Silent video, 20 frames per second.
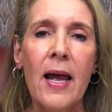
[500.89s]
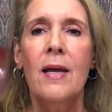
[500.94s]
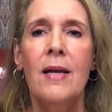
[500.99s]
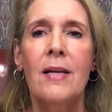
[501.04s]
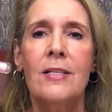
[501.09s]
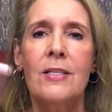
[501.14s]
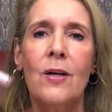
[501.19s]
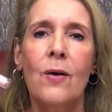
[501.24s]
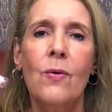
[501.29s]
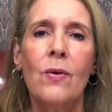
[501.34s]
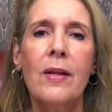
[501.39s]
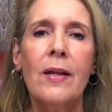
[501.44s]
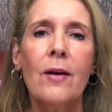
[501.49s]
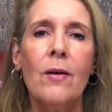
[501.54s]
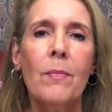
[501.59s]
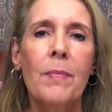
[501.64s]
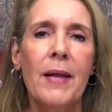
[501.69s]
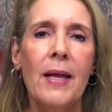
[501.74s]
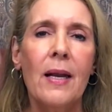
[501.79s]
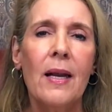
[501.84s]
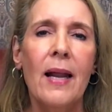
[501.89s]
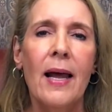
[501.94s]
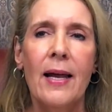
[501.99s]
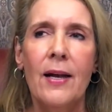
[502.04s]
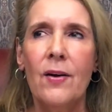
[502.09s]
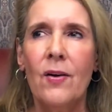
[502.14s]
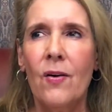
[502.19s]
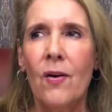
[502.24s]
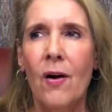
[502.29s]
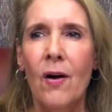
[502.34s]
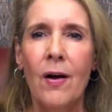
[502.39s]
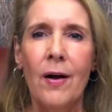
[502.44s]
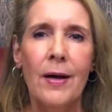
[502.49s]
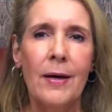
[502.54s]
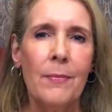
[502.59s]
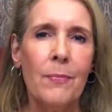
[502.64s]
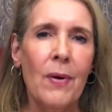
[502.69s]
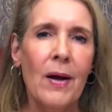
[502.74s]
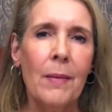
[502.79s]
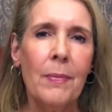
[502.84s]
So a little bit later
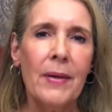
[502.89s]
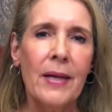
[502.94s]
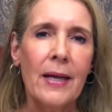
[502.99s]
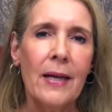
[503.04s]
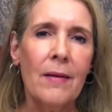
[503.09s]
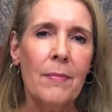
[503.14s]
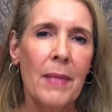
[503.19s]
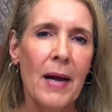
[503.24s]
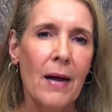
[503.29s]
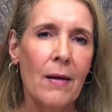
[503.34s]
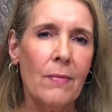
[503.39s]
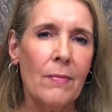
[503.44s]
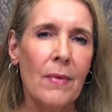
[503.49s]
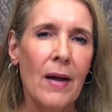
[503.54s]
on, probably in about,